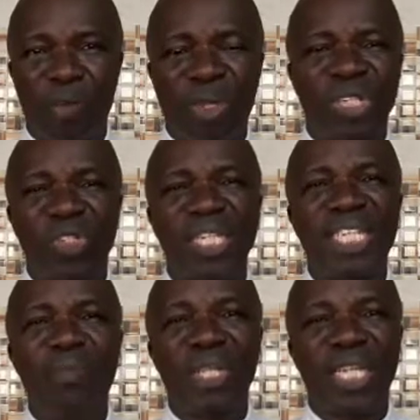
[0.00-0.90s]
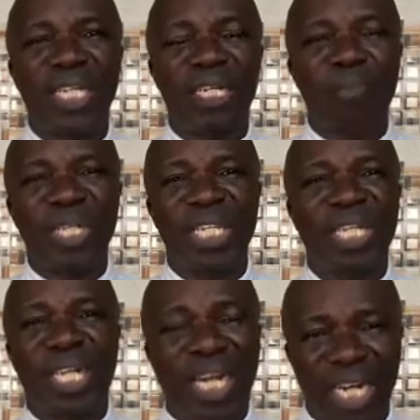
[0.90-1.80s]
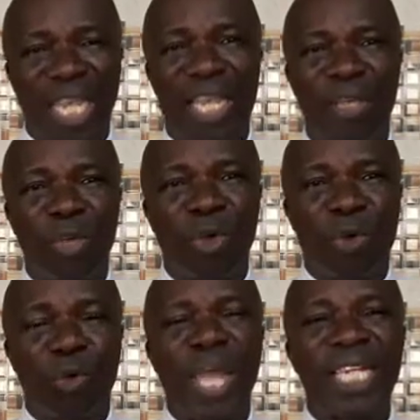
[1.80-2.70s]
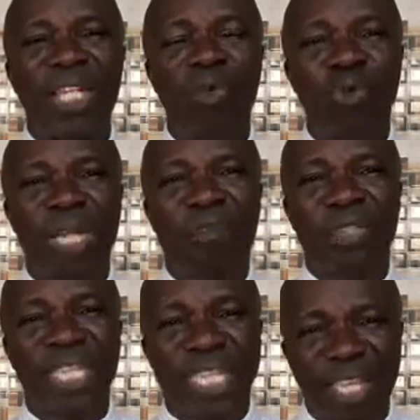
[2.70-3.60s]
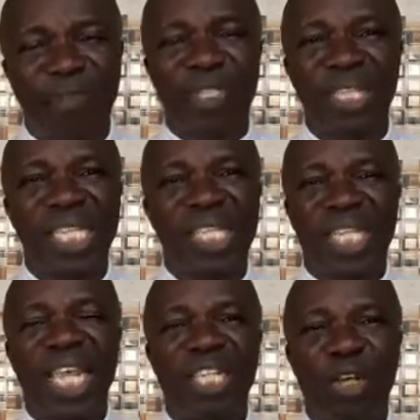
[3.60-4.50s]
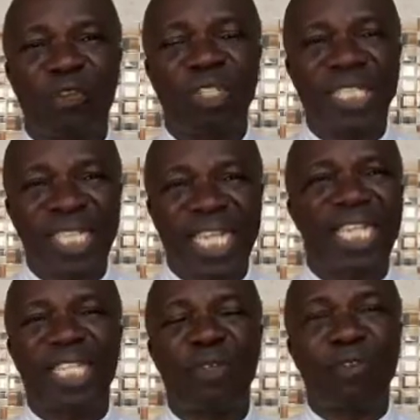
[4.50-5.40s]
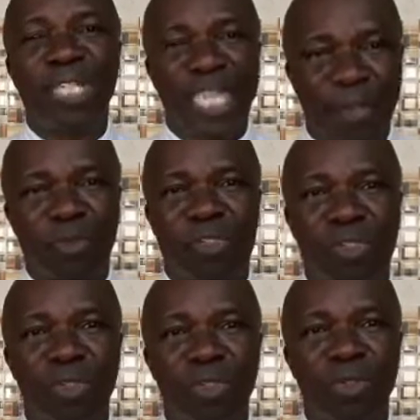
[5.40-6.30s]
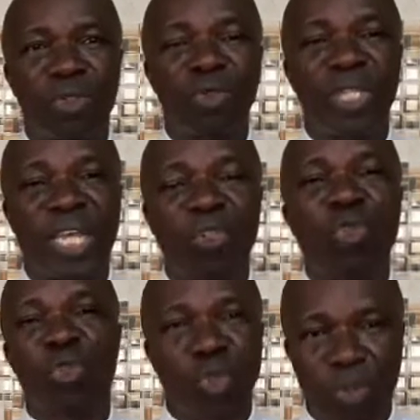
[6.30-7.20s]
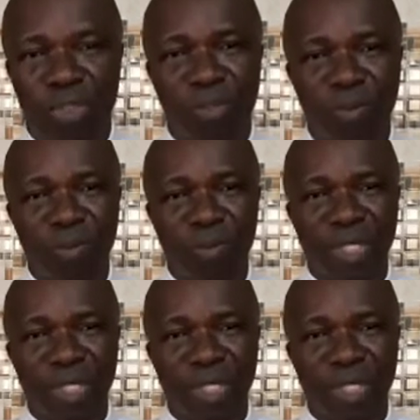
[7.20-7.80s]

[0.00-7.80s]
but it's not immediately, immediately clear why they would have given this kind of negative names to their two sons.